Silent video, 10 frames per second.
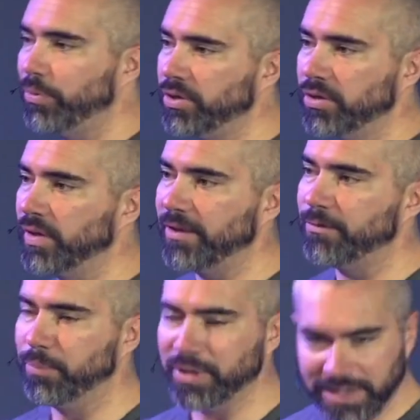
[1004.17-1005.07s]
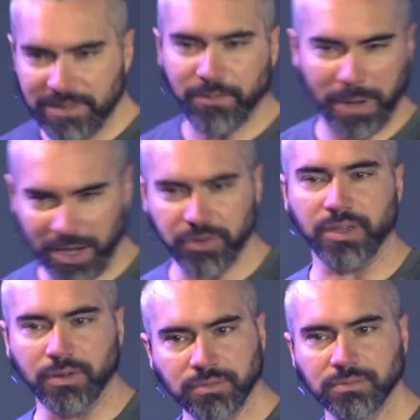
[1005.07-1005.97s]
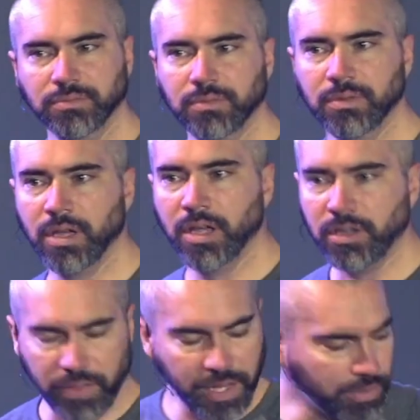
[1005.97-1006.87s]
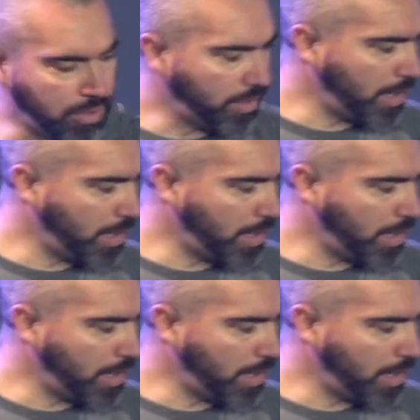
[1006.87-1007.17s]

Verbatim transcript: in your life believe about you? Do they, do they